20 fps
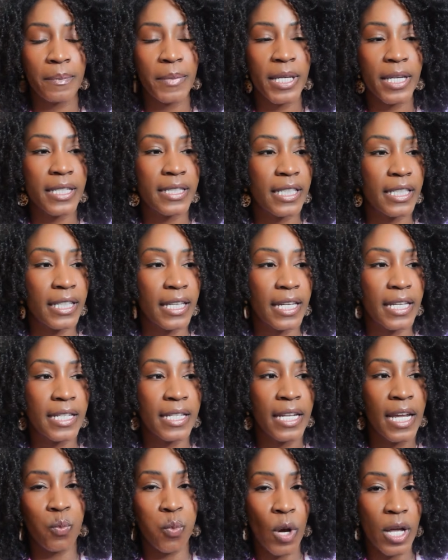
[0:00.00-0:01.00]
Because again,
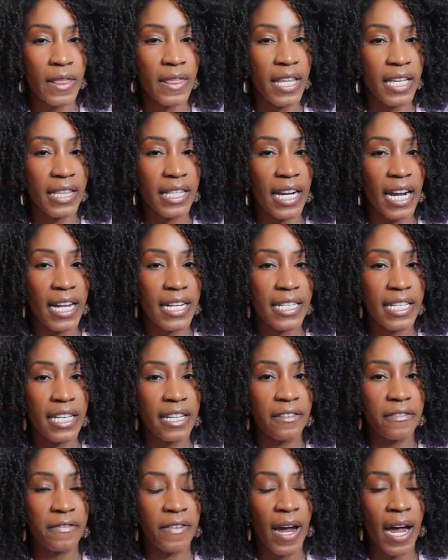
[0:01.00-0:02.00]
one thing that I
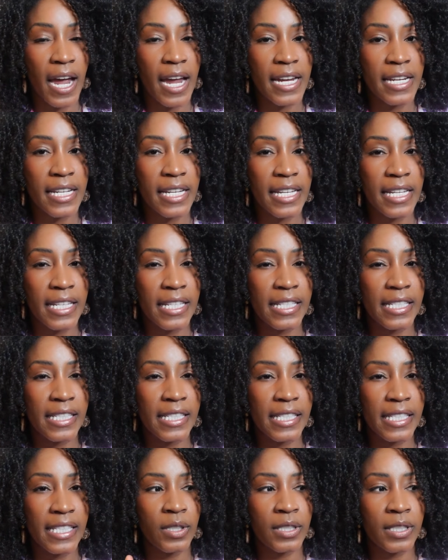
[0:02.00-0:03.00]
did find
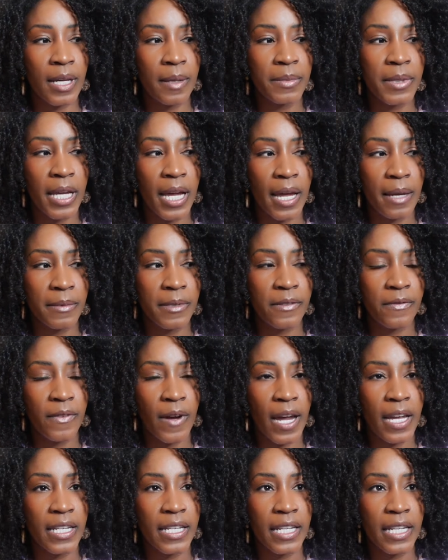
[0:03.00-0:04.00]
is sometimes
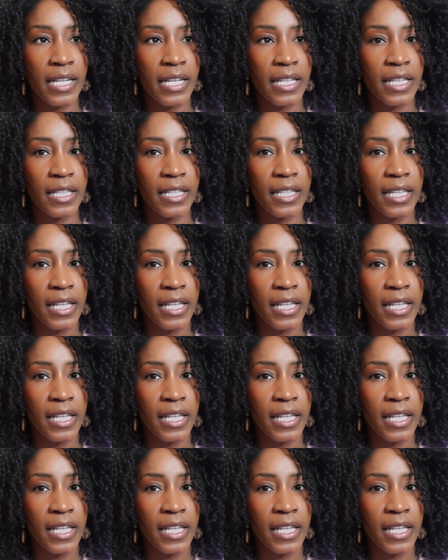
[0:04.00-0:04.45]
finding